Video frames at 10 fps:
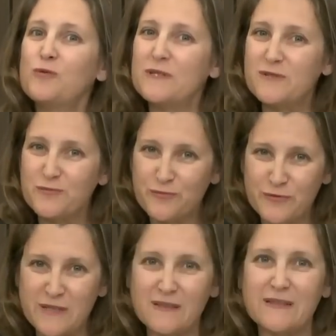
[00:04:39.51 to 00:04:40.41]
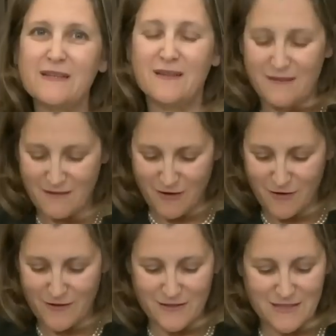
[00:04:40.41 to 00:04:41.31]
was really
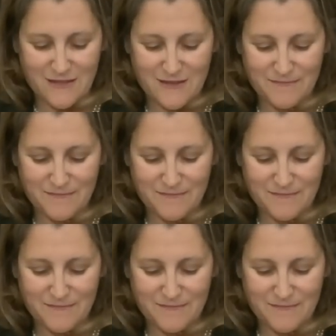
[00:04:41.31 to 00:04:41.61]
hard.